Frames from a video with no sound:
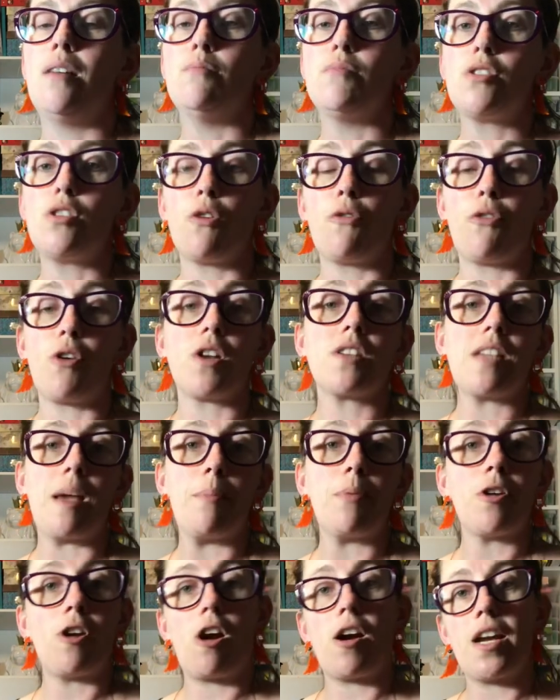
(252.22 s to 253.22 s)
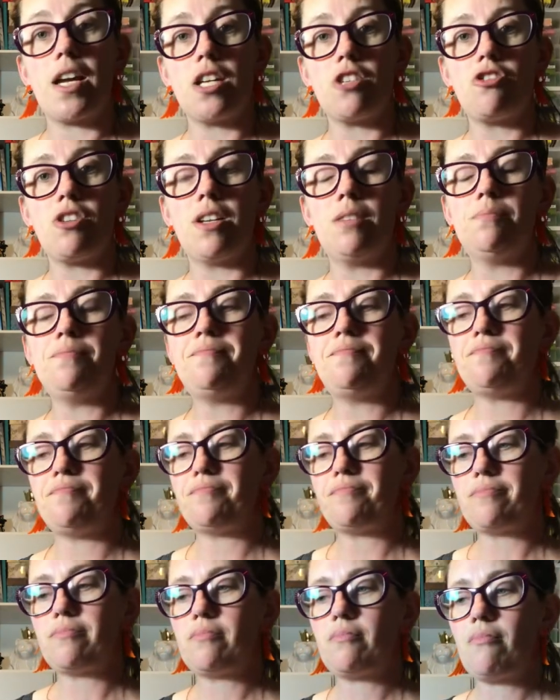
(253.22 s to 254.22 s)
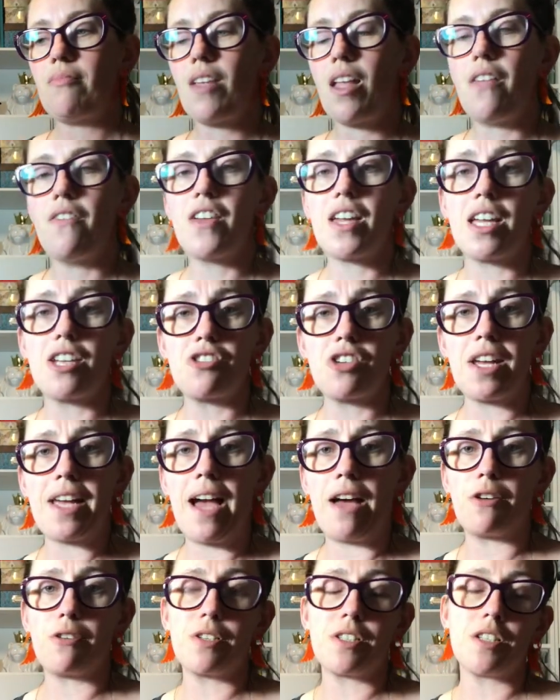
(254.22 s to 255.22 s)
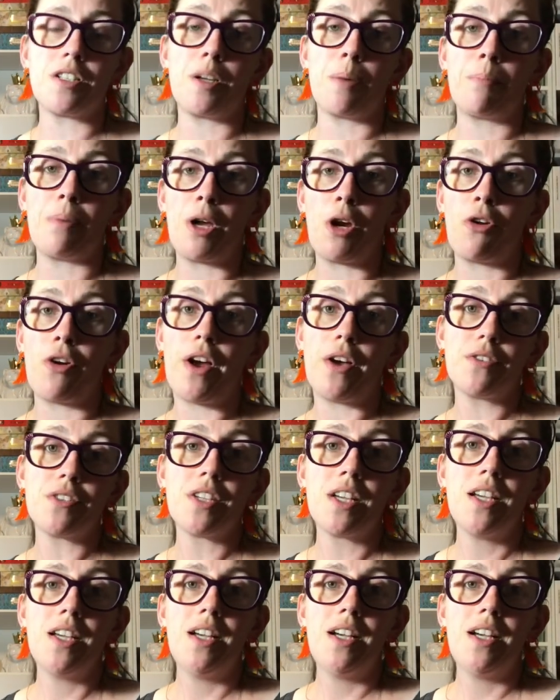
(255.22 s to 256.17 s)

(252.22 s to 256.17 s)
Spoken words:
So for example, in our kitchen, the kitchen counter is a dumping ground.